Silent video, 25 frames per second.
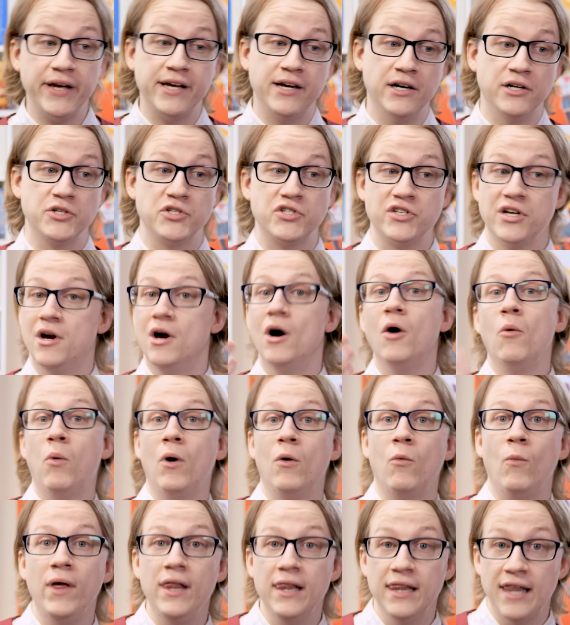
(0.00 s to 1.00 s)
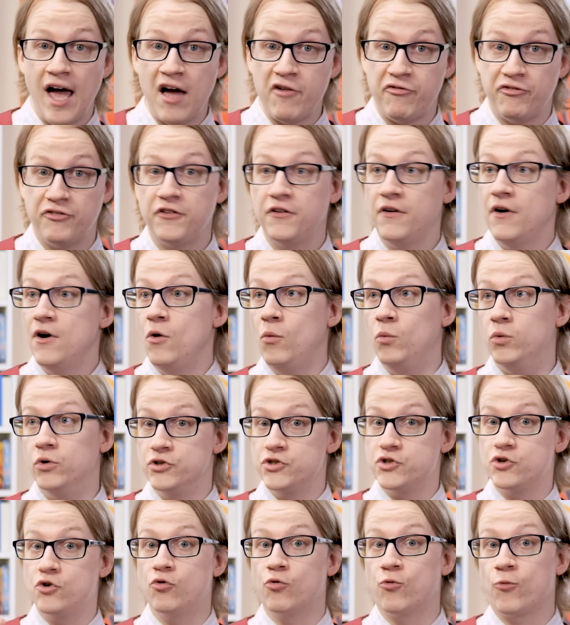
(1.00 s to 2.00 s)
because what we left
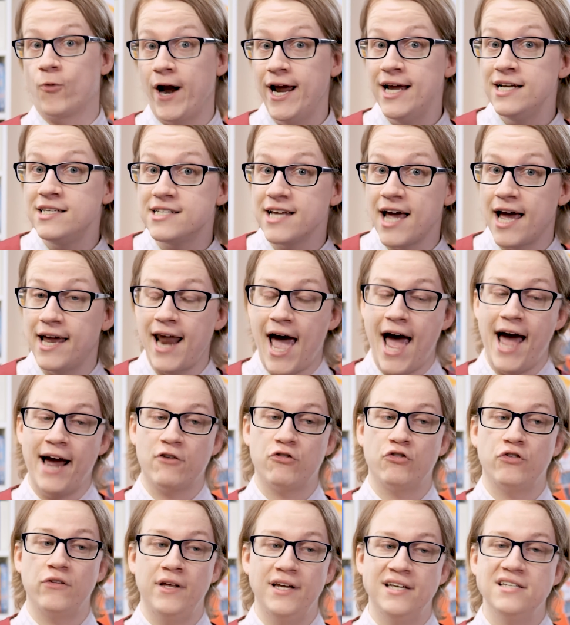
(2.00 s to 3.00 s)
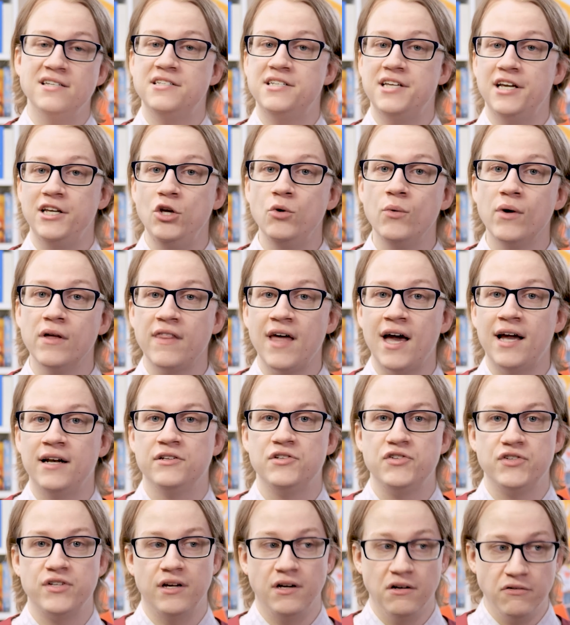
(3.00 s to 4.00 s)
was great, and actually continuing that
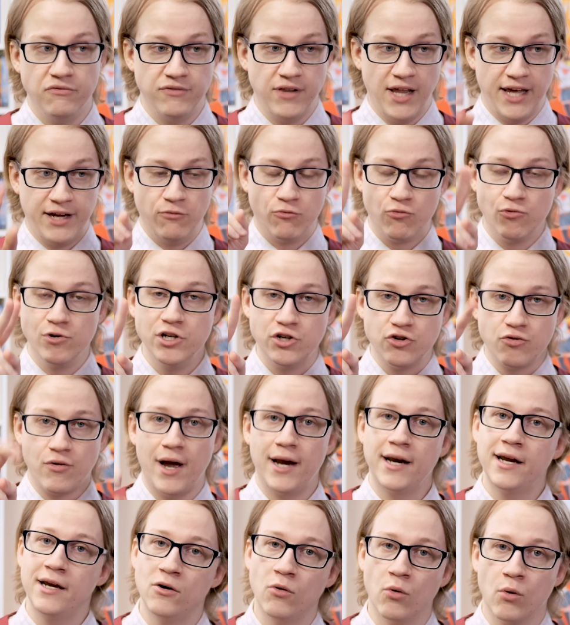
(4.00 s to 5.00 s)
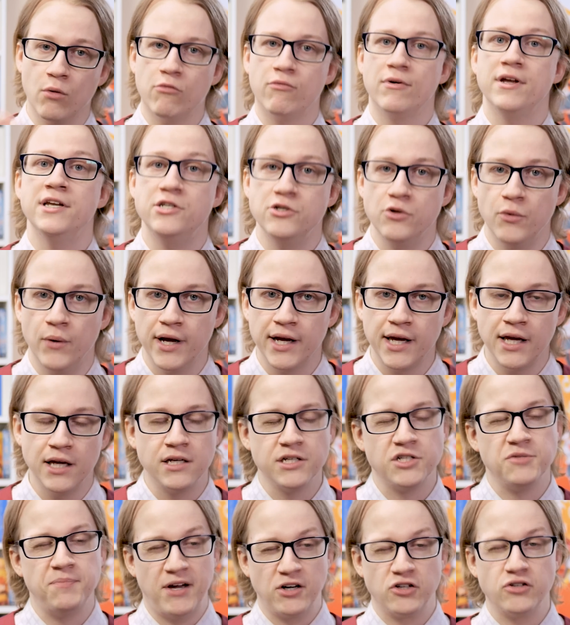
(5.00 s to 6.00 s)
instead of like retreading or redoing
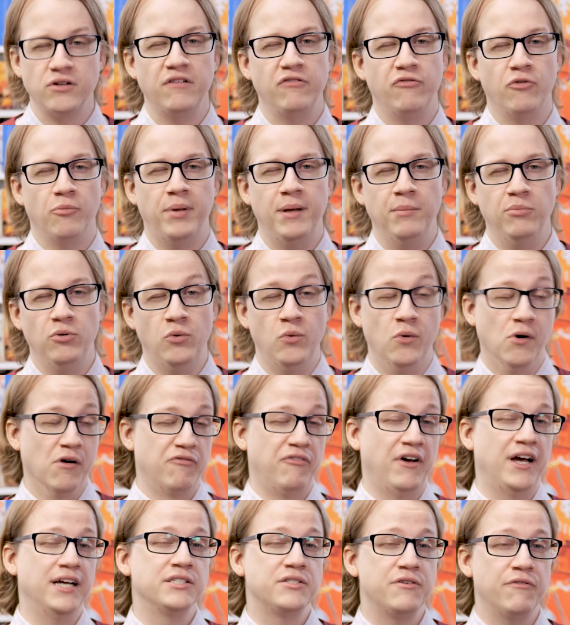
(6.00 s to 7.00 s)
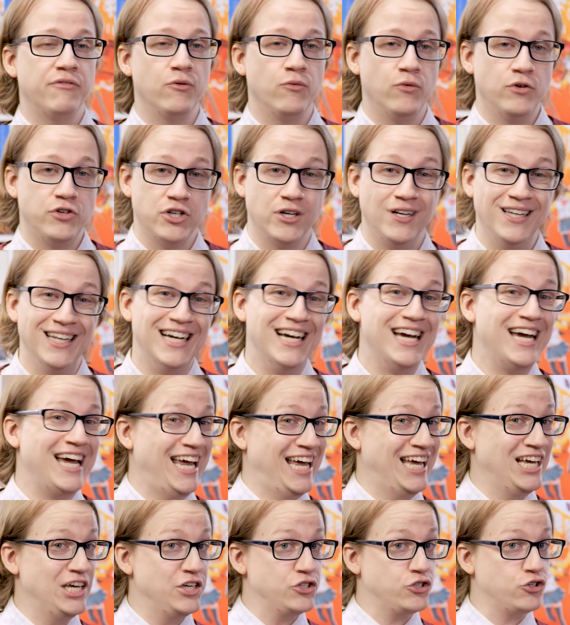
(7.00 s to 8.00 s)
it, especially for people who are fans of the original,
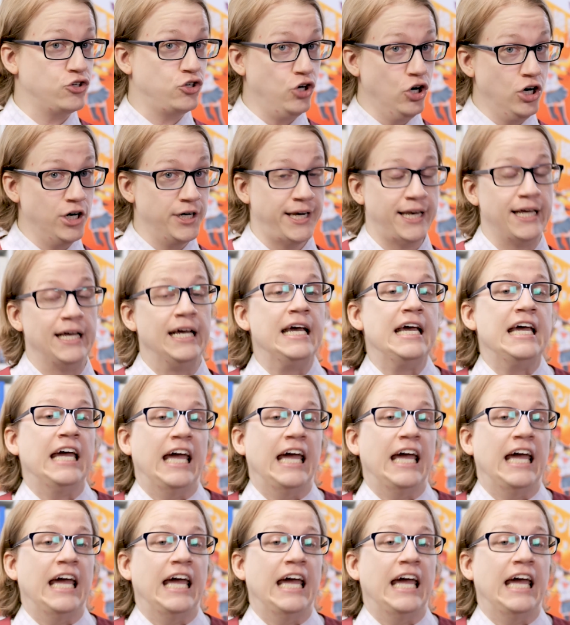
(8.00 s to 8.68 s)
is good.